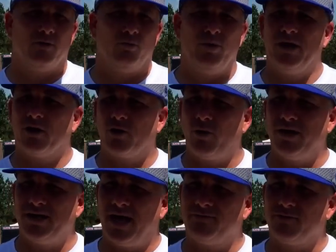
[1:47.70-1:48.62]
We are
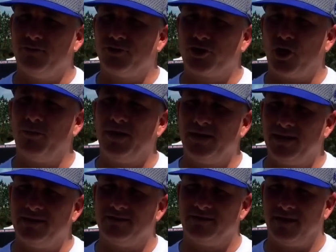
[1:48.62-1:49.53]
going to have to do so many
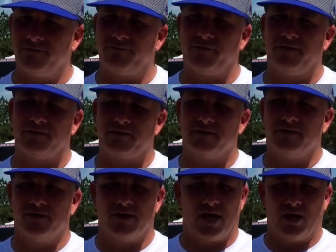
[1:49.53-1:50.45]
things different
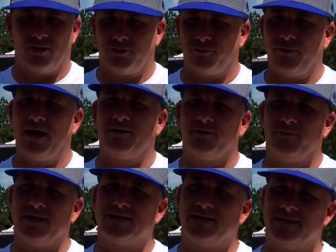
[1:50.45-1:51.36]
throughout the
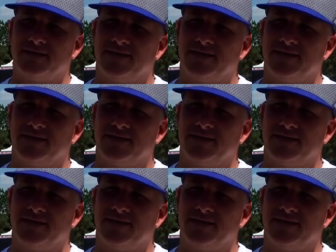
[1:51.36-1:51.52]
rest of this